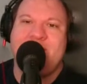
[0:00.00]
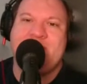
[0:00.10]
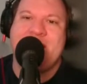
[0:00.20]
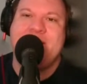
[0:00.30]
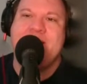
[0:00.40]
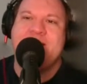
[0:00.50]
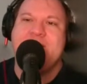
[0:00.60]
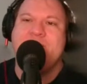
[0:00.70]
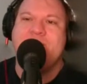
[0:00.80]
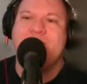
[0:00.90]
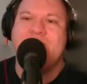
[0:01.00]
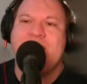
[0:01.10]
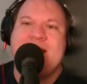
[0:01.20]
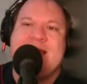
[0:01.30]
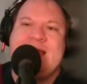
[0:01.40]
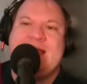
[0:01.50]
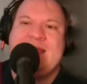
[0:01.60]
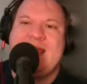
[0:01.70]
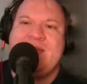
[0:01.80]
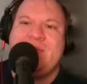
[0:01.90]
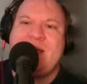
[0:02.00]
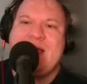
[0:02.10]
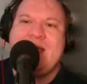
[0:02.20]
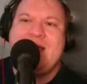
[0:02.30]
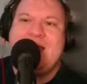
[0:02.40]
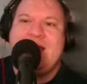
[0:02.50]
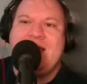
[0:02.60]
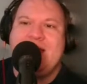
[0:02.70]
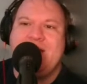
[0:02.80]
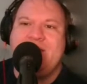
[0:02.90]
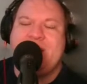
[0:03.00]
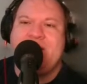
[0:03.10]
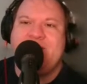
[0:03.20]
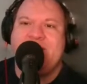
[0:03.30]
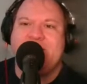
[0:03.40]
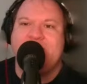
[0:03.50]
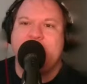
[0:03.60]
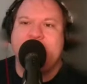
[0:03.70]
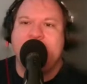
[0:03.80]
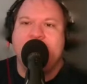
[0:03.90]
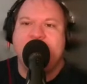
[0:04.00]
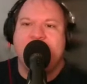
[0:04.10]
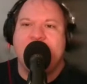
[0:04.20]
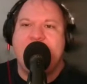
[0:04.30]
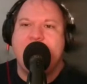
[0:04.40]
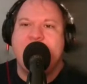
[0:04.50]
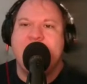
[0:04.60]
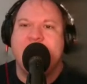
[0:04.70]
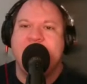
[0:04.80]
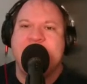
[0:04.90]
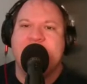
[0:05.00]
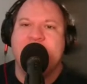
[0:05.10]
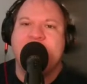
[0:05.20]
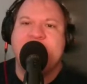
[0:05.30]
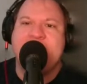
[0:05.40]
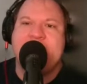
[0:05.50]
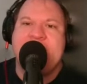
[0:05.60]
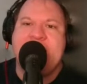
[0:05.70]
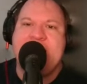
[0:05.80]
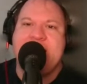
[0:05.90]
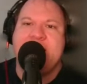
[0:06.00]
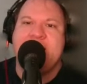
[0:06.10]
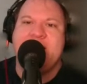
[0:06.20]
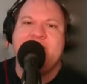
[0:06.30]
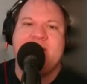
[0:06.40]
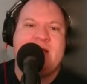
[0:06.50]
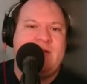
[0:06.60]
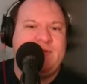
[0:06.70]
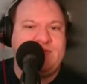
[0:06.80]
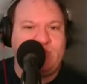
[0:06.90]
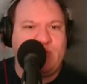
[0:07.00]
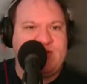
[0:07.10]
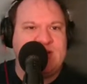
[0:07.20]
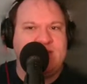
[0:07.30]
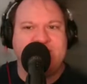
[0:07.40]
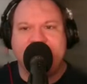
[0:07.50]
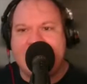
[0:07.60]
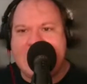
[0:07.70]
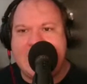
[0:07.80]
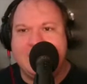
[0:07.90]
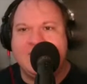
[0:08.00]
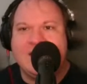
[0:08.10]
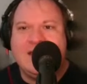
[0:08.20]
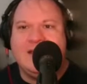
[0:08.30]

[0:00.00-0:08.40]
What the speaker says: Spider Man is able to get out of the way. Spider Sense going off, allowing him to be one step ahead of the torch's flames.